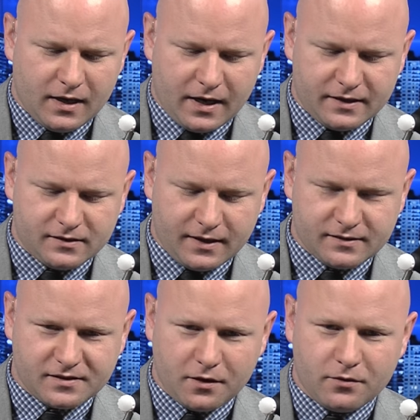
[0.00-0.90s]
And and
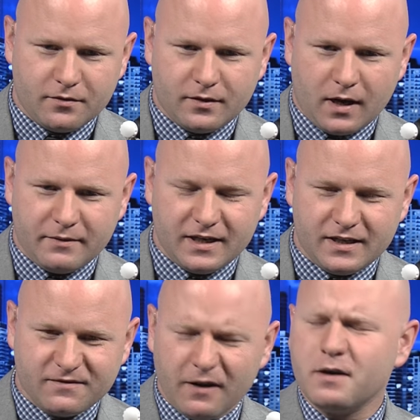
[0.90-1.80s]
so I mean,
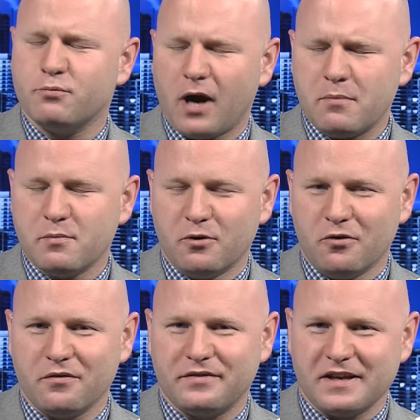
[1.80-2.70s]
it's very
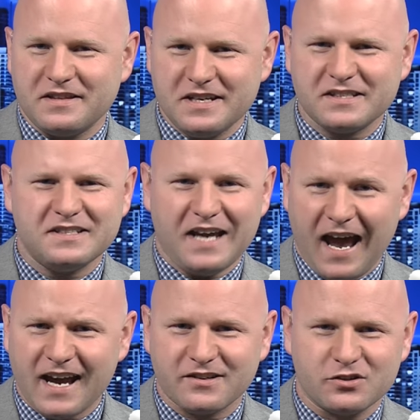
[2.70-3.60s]
probable that these
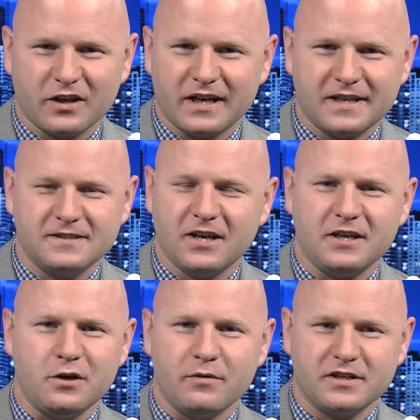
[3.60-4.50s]
attacks are going to
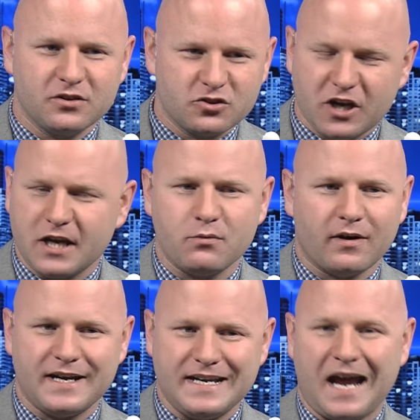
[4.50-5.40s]
continue until
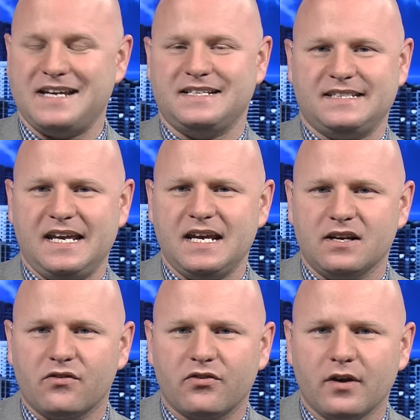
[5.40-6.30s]
January
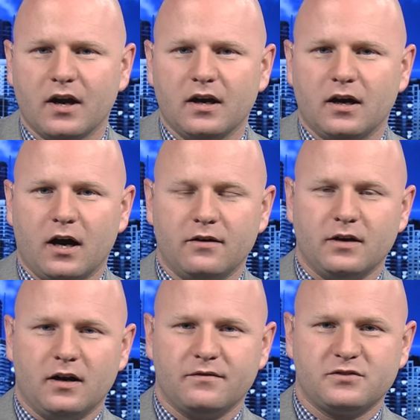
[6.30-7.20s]
19th of, of